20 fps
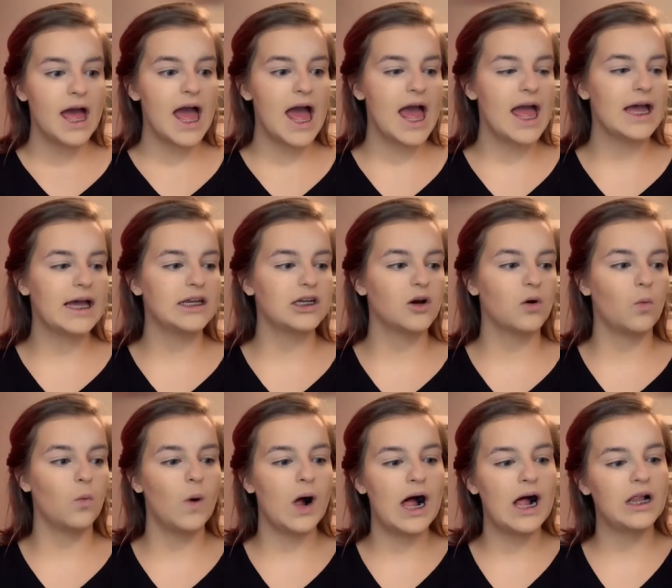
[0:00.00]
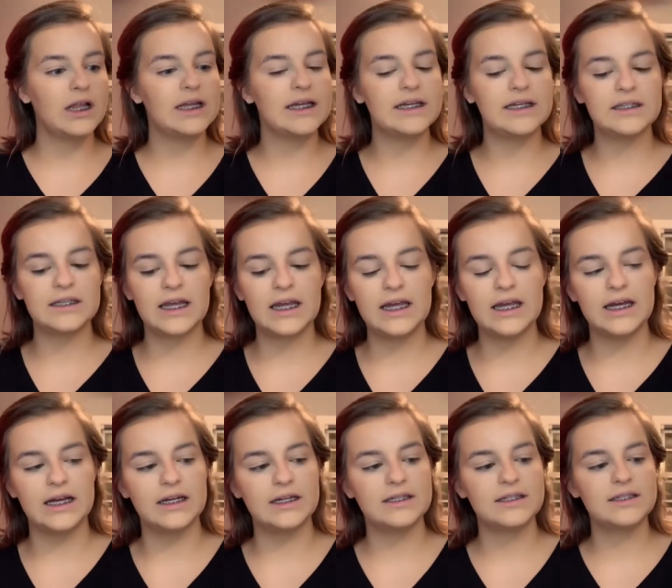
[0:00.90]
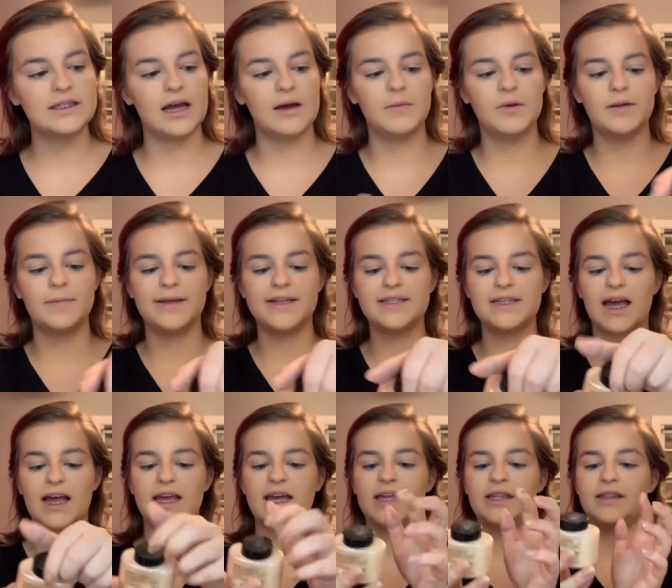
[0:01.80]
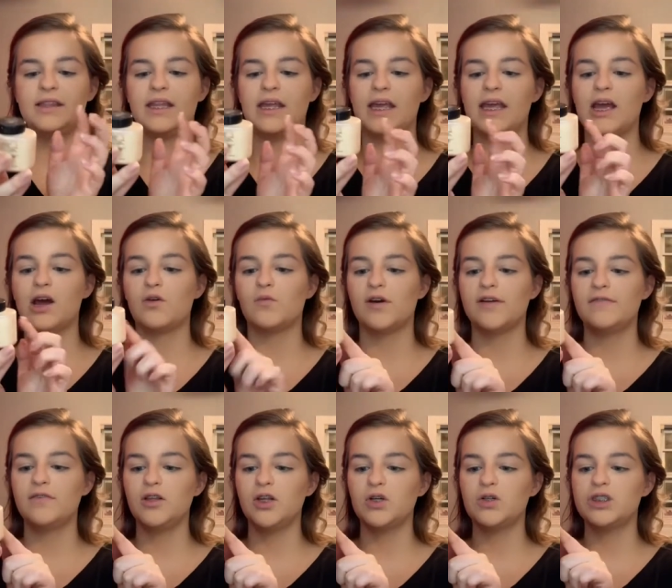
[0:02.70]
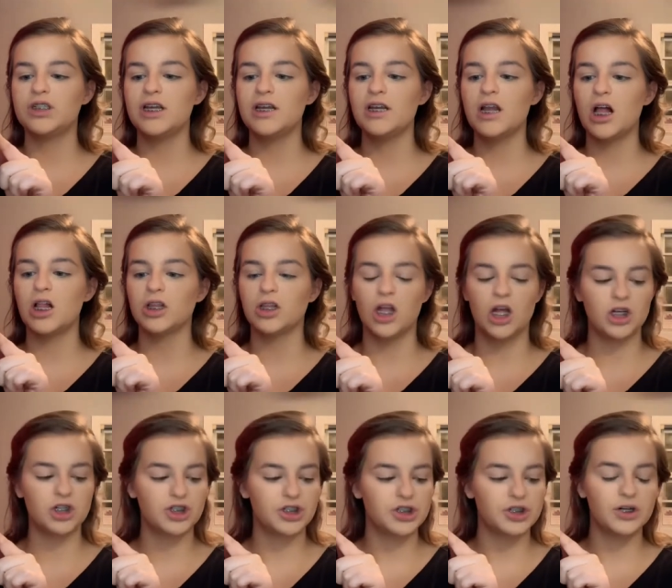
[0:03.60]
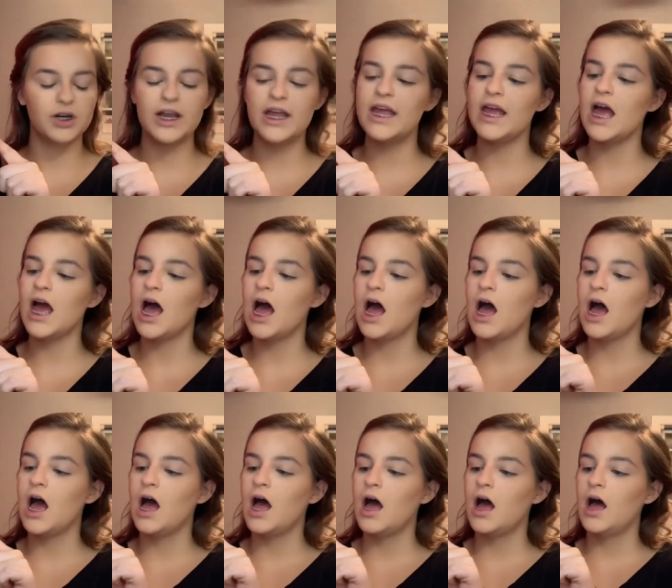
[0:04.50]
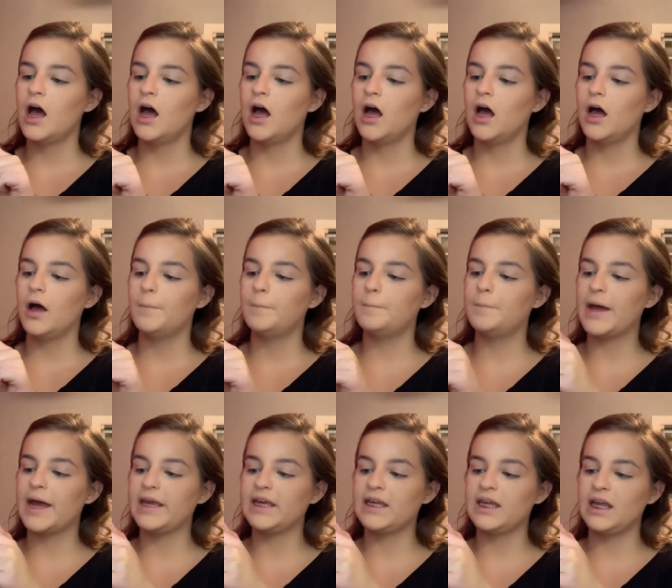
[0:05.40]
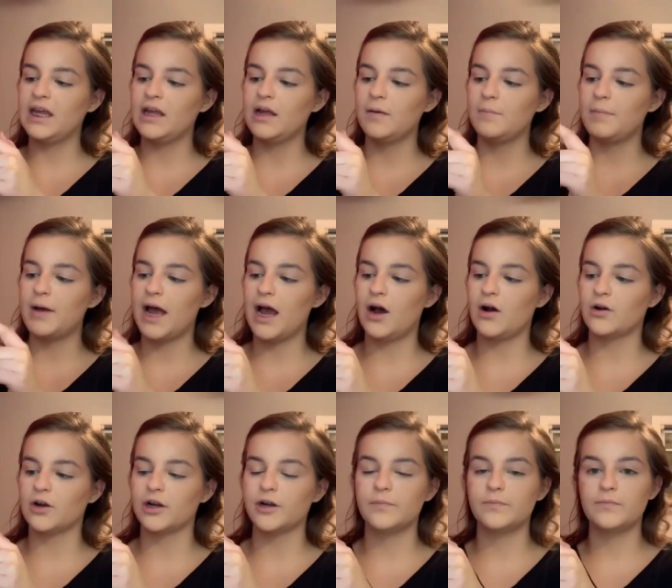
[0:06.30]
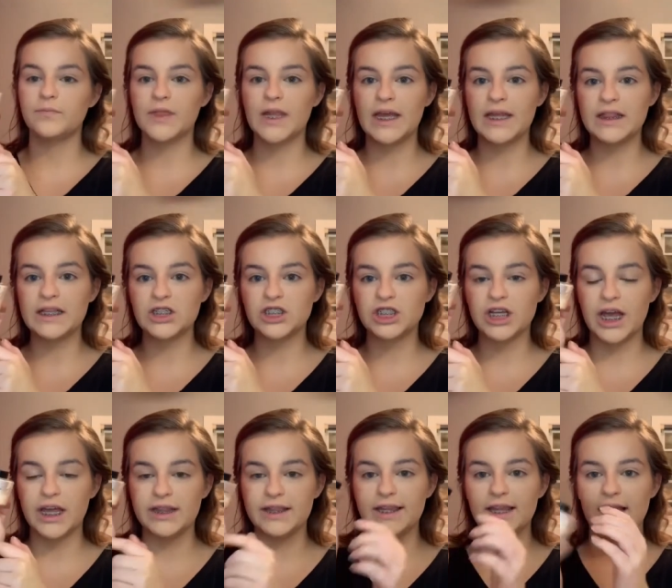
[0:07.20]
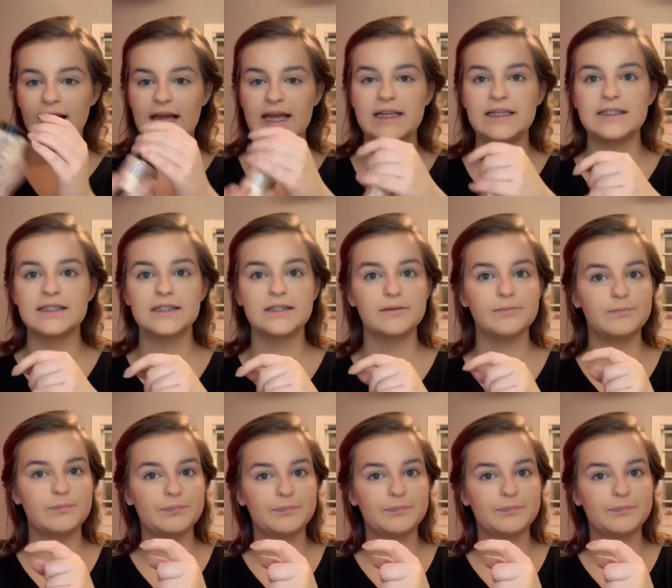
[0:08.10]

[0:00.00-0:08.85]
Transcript: And while it is, I'm gonna be taking the Revolution Luxury Baking Powder in the shade Lace.